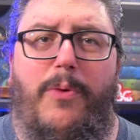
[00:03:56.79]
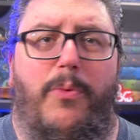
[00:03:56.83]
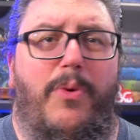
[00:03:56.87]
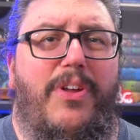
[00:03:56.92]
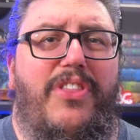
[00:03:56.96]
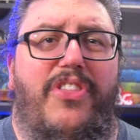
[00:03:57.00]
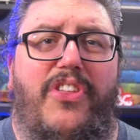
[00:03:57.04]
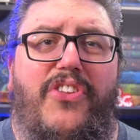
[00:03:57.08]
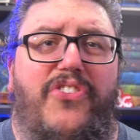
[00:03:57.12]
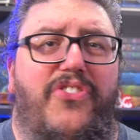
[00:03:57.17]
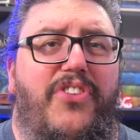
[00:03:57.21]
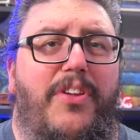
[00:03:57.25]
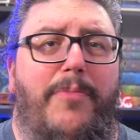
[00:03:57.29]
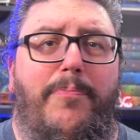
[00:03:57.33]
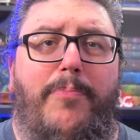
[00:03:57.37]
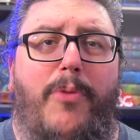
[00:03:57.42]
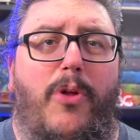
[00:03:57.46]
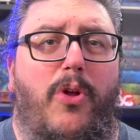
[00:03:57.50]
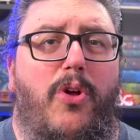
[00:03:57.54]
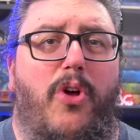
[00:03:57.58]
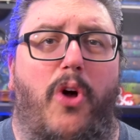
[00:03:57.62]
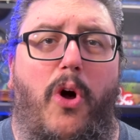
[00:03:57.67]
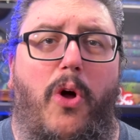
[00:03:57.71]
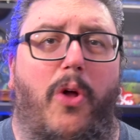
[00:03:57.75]
with a
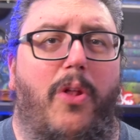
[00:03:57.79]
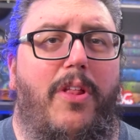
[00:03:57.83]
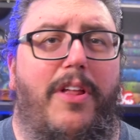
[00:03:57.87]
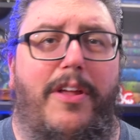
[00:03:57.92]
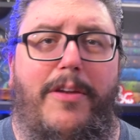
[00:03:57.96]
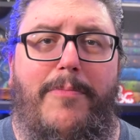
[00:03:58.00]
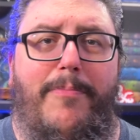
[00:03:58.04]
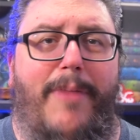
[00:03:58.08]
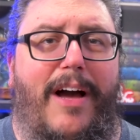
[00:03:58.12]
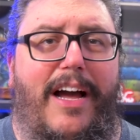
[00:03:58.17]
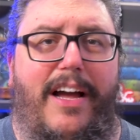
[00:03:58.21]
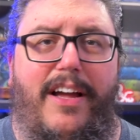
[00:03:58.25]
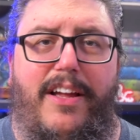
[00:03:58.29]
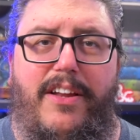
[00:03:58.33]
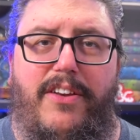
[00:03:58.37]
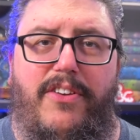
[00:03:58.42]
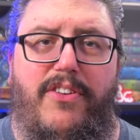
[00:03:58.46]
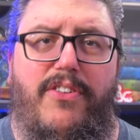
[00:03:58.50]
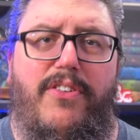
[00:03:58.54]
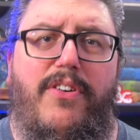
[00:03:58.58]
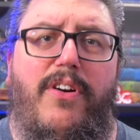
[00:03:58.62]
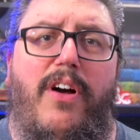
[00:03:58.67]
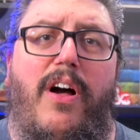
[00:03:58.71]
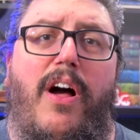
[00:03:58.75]
simple goal in
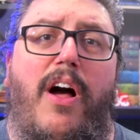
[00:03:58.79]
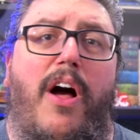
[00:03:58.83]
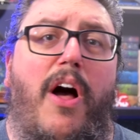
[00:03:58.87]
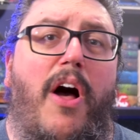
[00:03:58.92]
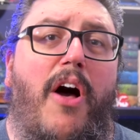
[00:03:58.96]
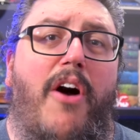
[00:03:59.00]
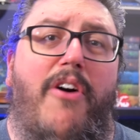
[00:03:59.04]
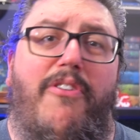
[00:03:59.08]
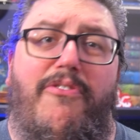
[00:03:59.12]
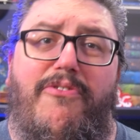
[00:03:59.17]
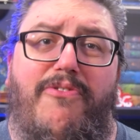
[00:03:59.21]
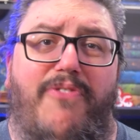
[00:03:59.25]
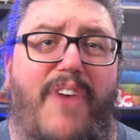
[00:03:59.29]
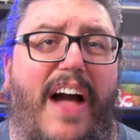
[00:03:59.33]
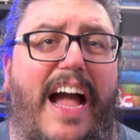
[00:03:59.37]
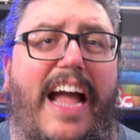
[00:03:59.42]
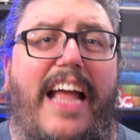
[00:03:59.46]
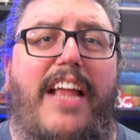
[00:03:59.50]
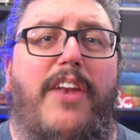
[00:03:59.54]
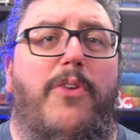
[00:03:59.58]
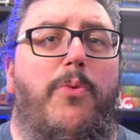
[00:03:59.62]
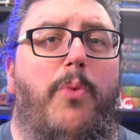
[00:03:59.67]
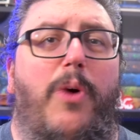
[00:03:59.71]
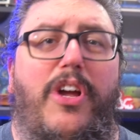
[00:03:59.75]
mind.
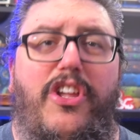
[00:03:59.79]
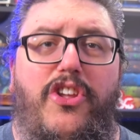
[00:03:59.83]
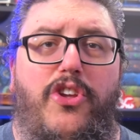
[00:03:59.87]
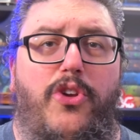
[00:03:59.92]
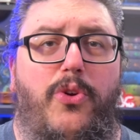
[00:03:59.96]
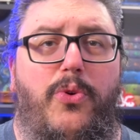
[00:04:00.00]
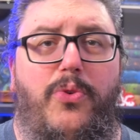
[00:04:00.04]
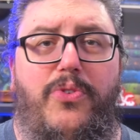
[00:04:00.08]
Find what you